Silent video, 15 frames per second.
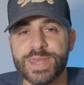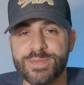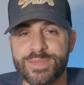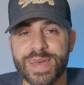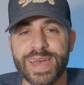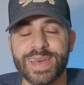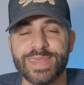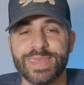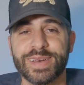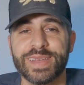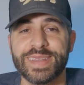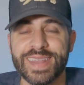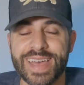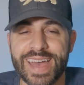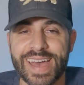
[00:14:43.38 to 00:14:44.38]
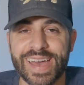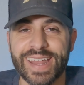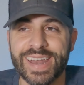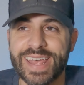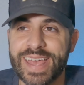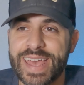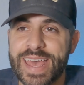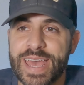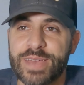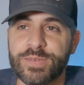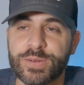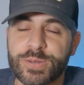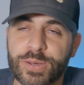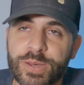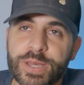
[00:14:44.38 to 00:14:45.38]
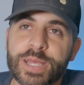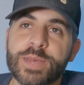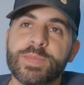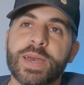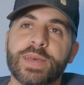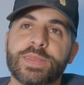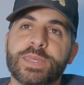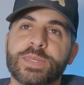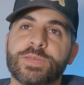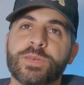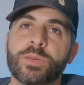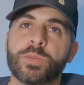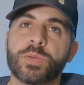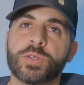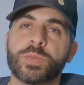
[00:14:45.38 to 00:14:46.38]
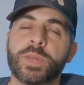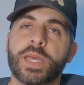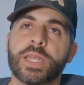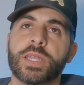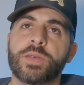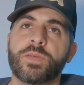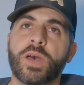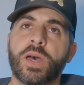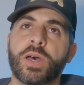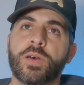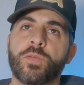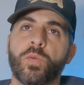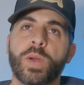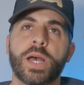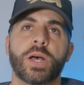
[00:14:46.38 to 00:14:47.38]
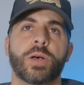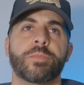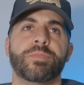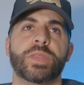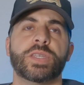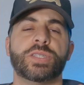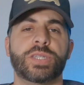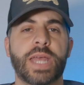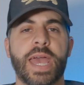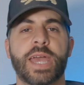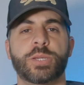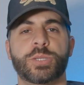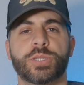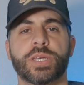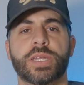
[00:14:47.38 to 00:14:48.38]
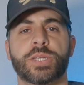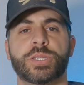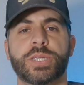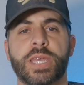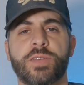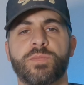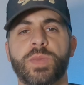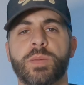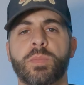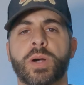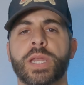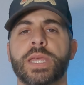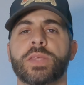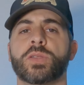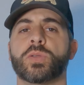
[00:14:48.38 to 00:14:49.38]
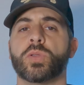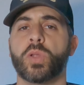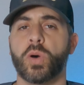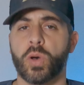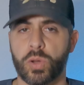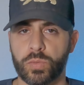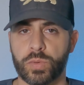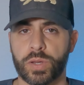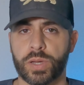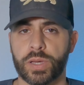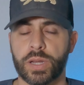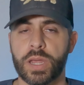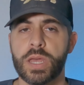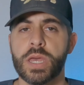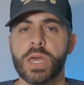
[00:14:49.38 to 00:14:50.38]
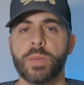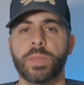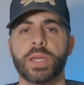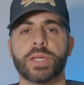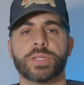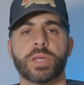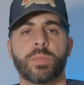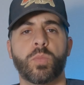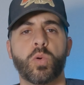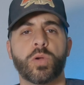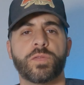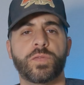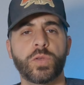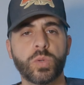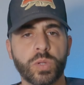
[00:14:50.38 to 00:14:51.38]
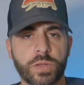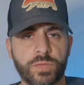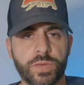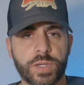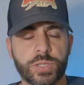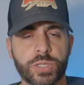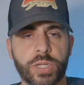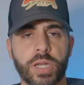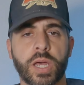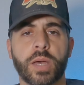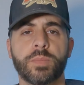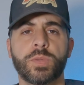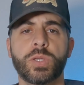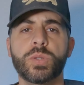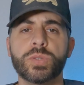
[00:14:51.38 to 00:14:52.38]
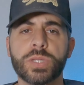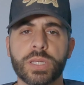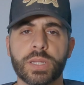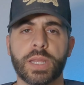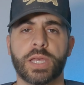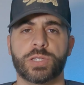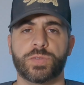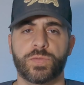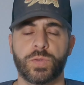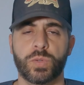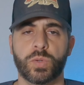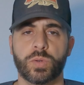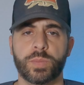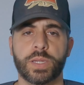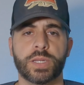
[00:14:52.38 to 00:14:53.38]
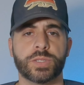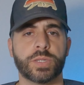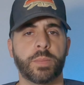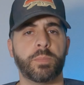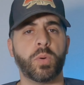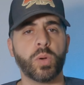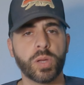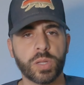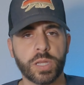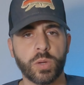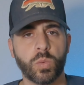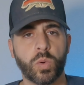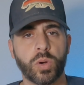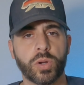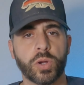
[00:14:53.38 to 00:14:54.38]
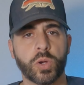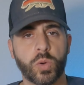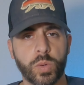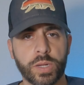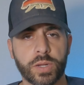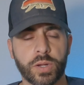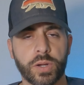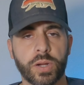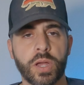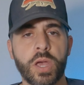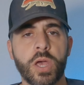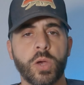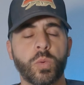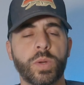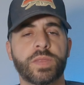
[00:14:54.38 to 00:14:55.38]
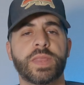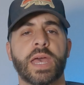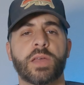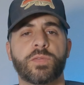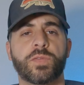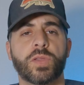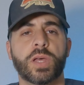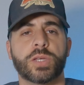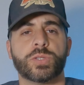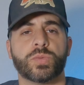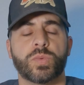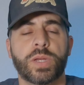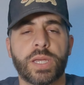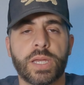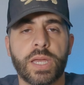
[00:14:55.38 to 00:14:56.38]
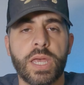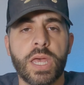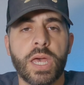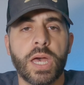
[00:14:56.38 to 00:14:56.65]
the math on that, if you're talking about this from a perspective of, well, the Stash is going to save me money in the long run because I'm more fuel efficient, I'm using less fuel because I'm boiling water quicker with that flux ring